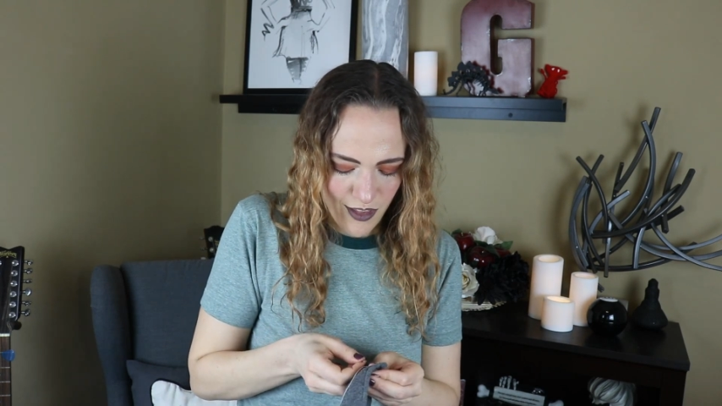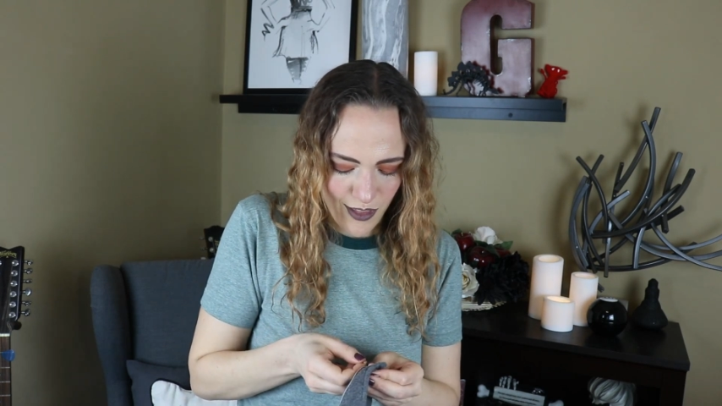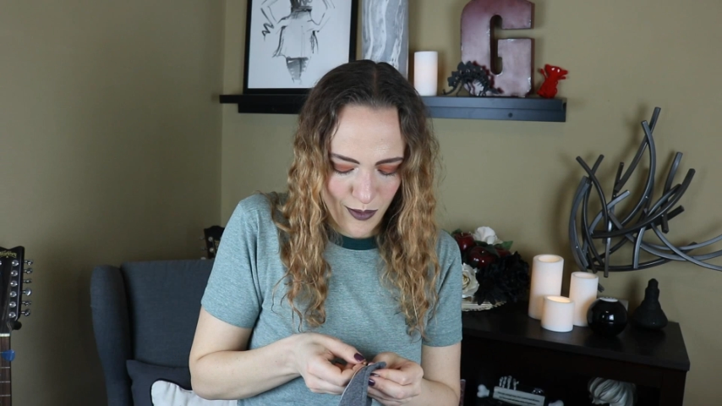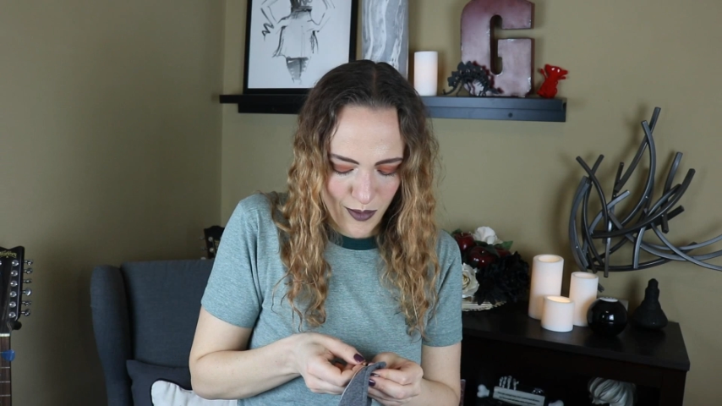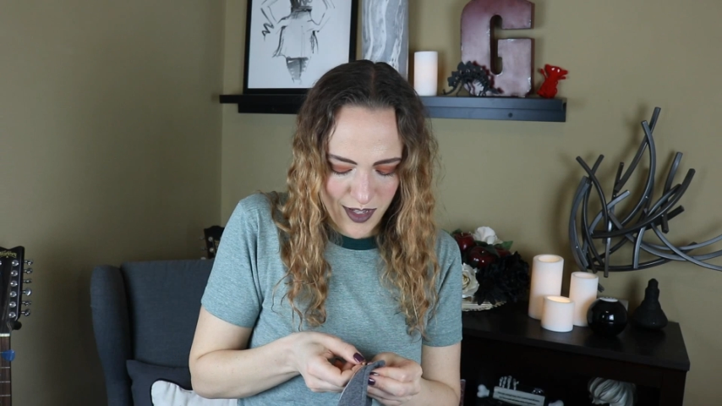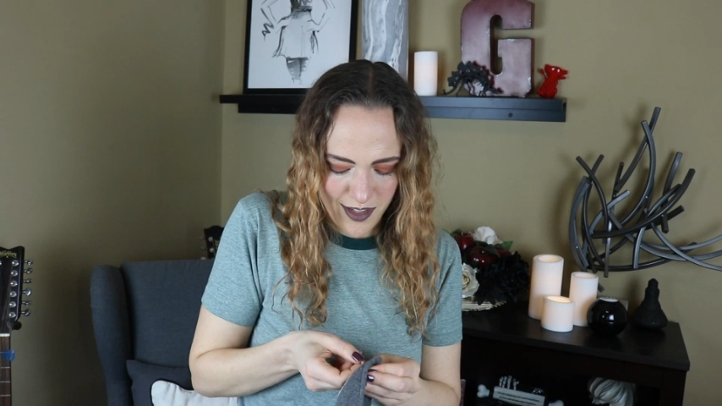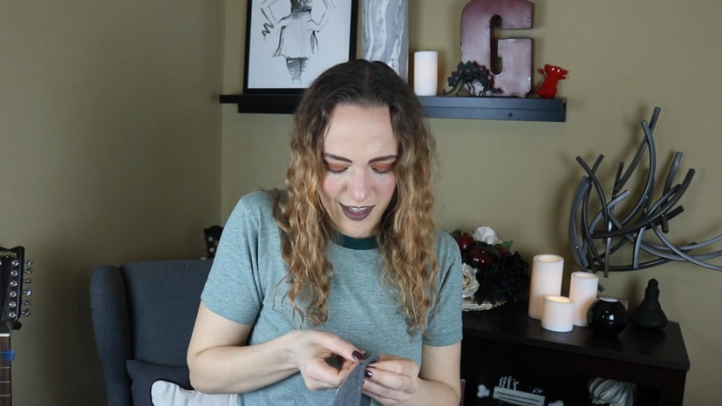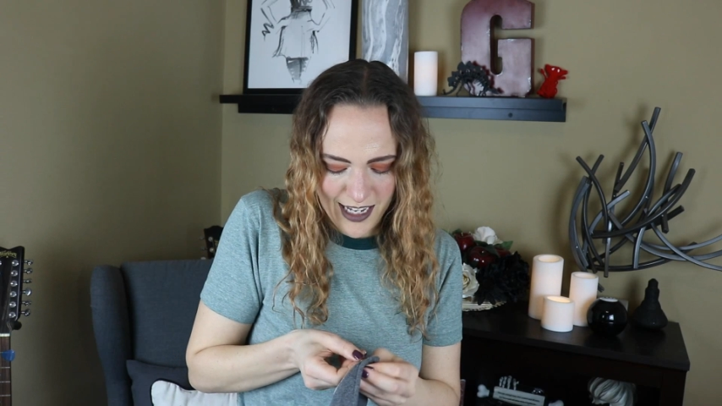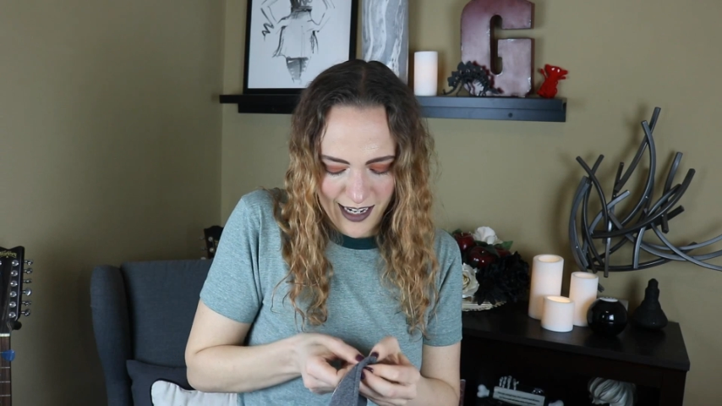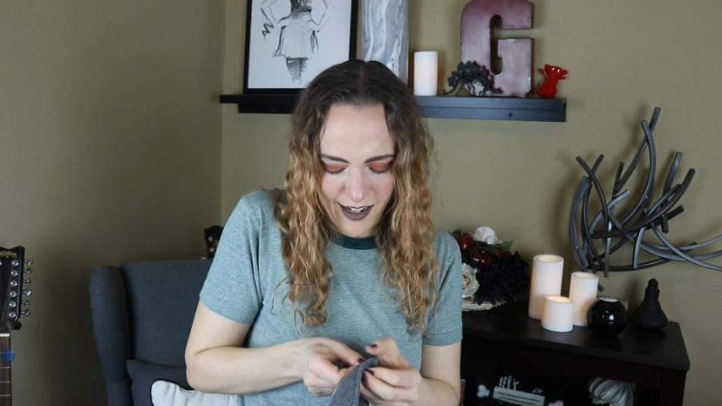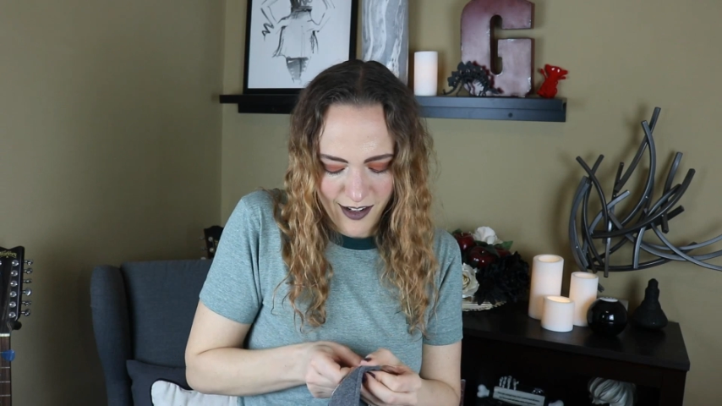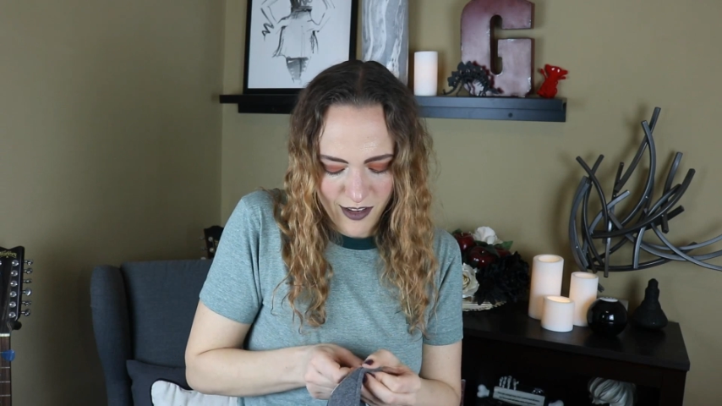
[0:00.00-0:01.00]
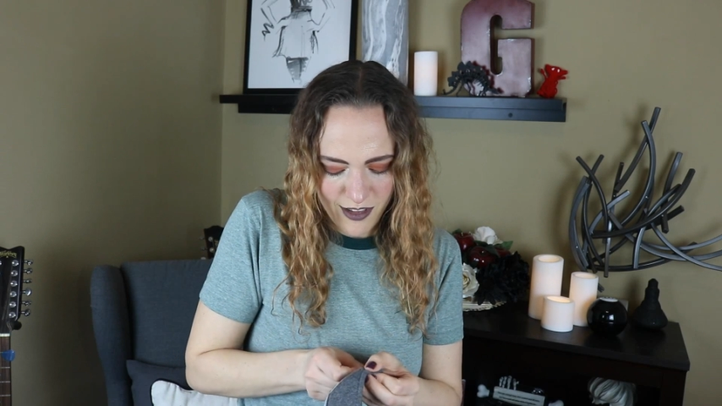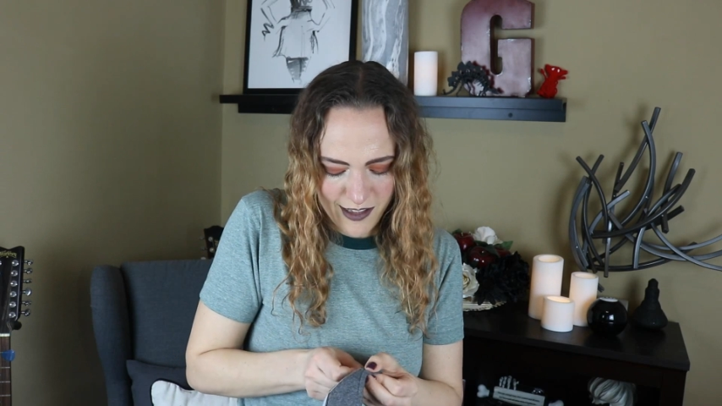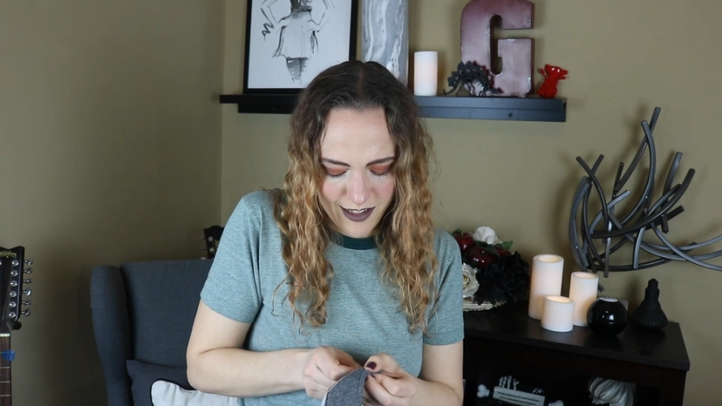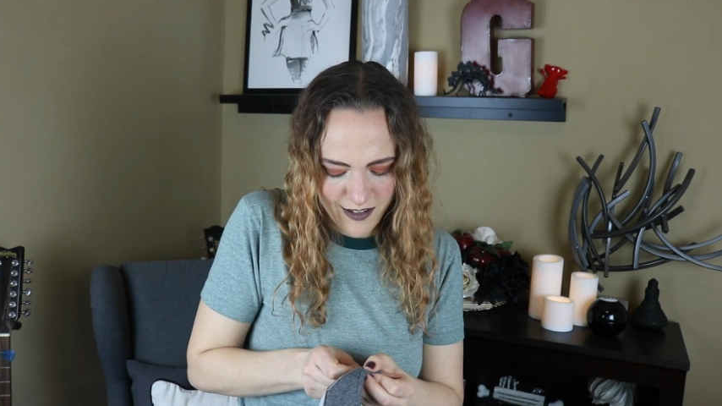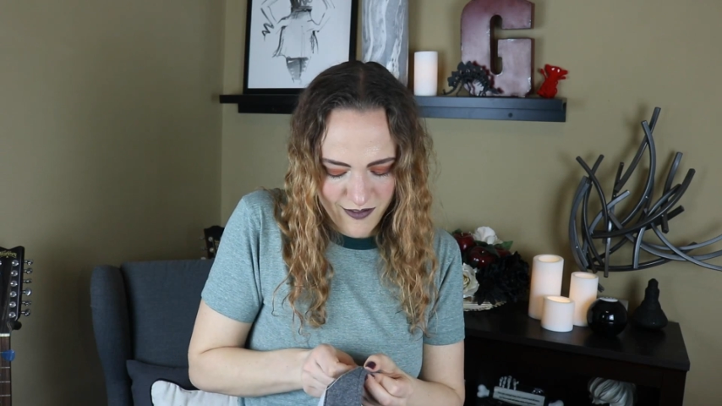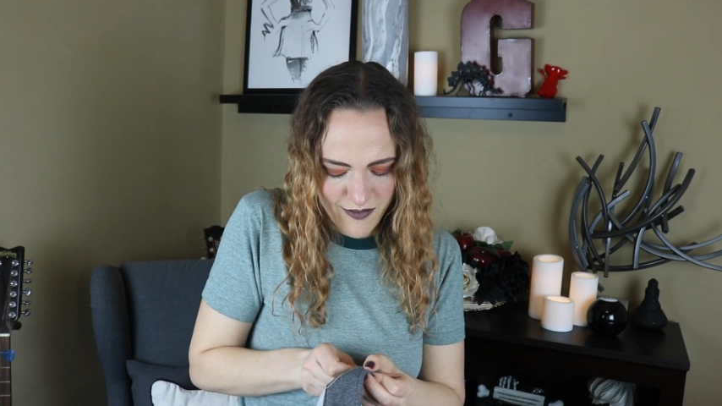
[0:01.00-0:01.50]
the one that
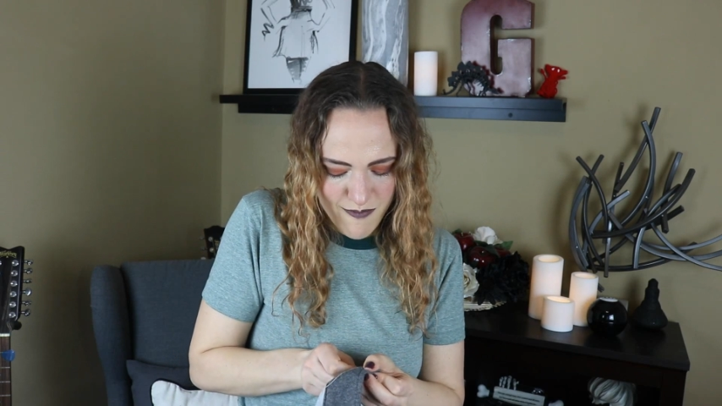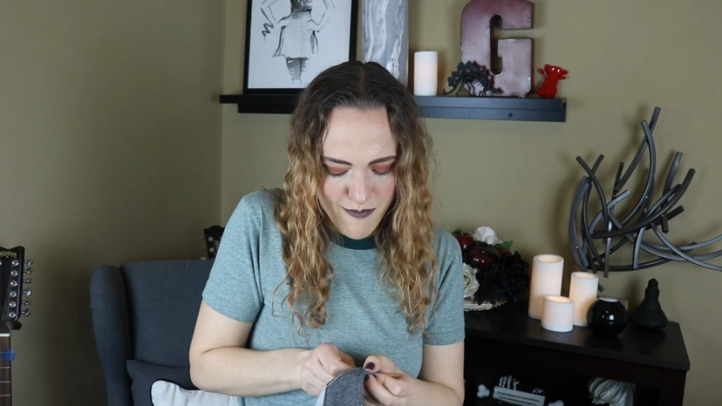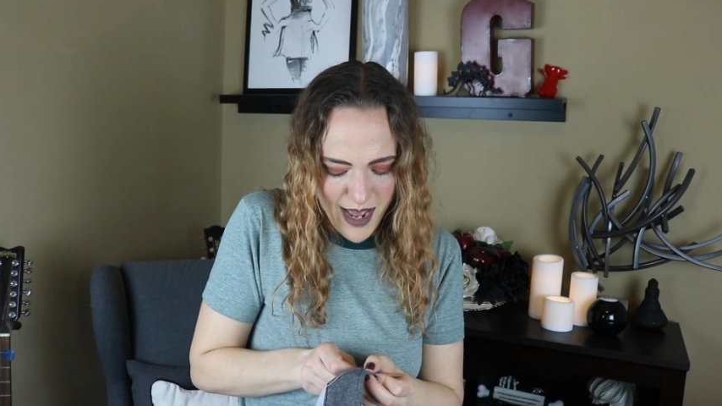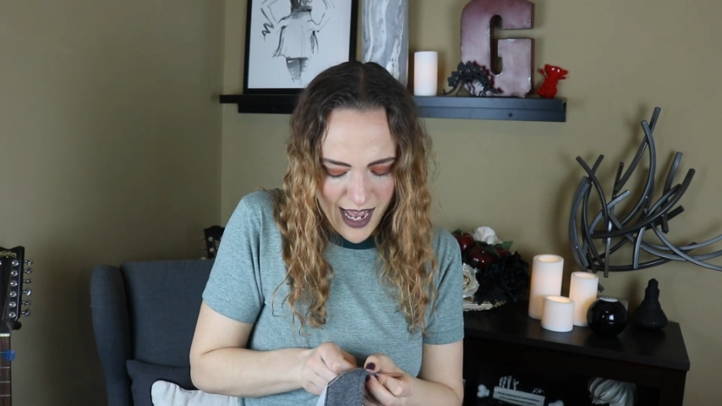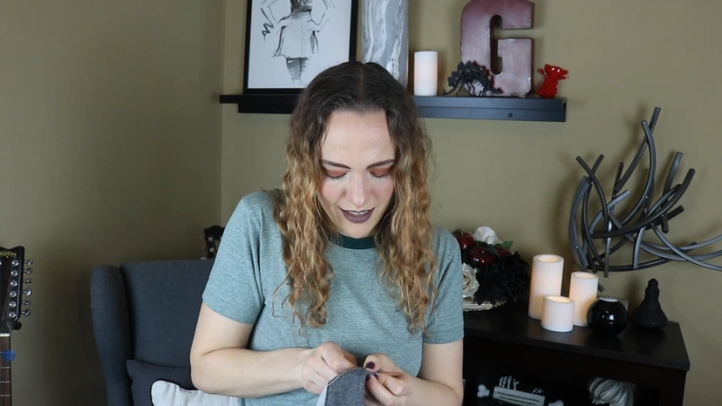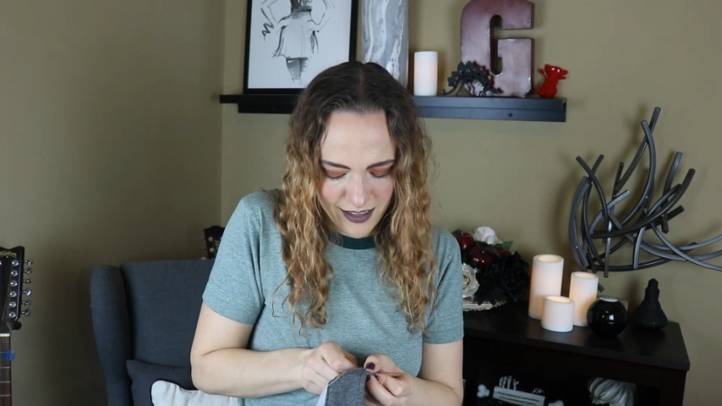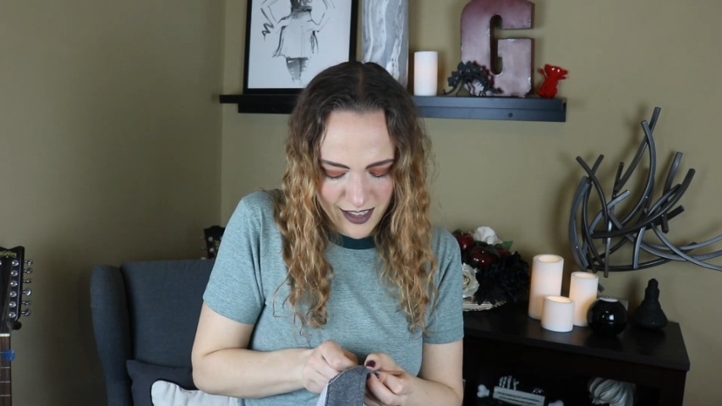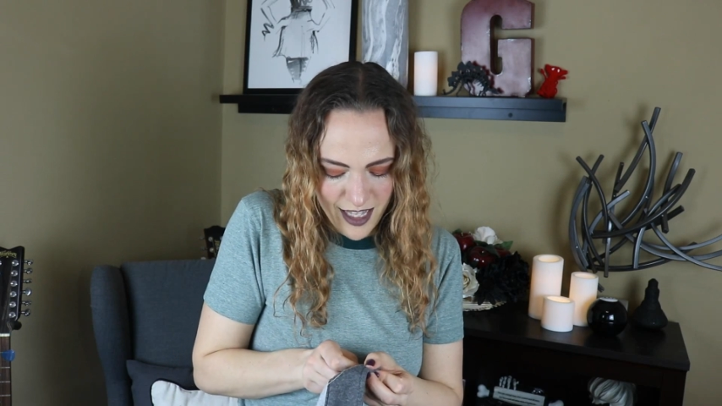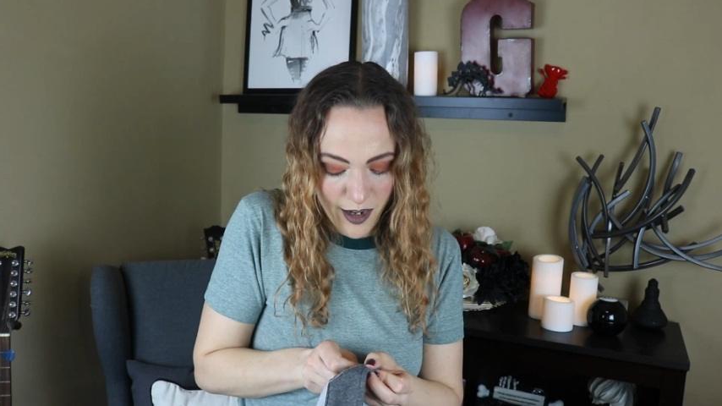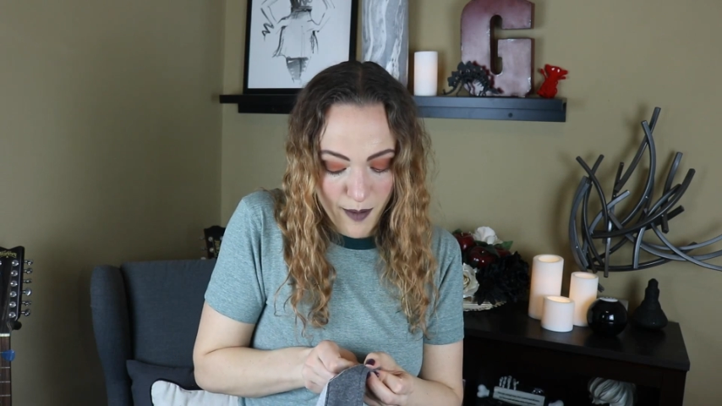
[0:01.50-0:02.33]
the masks that